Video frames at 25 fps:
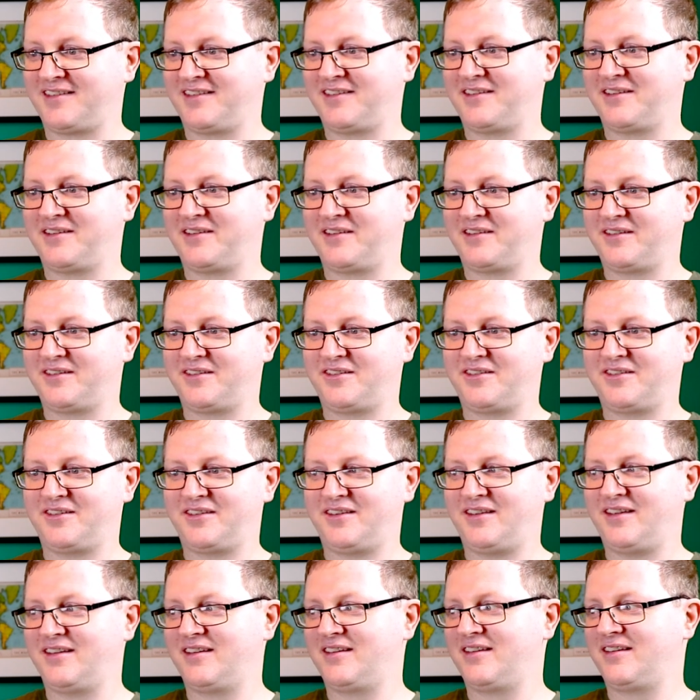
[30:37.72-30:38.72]

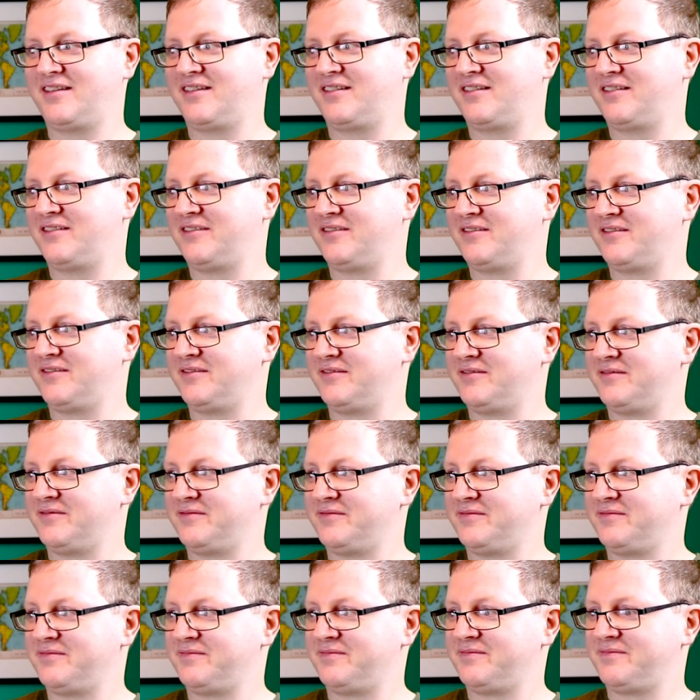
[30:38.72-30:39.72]

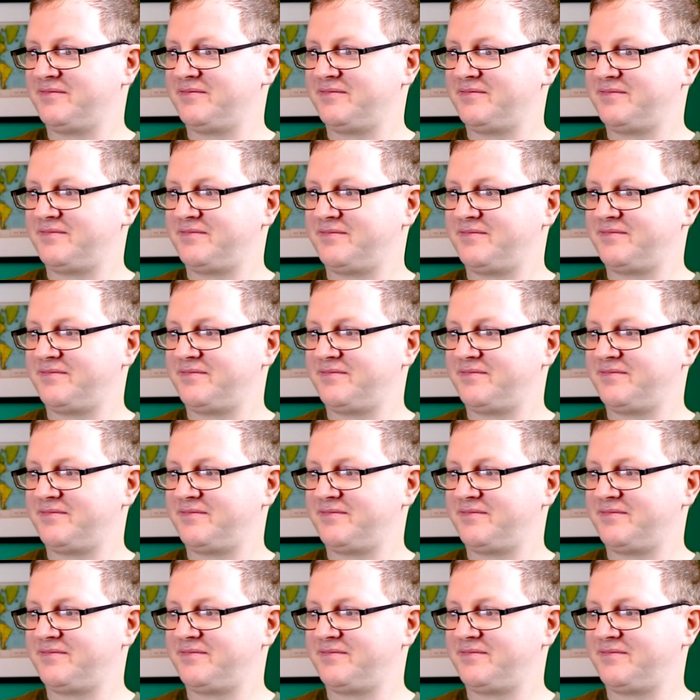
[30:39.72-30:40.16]
The person shown says nothing.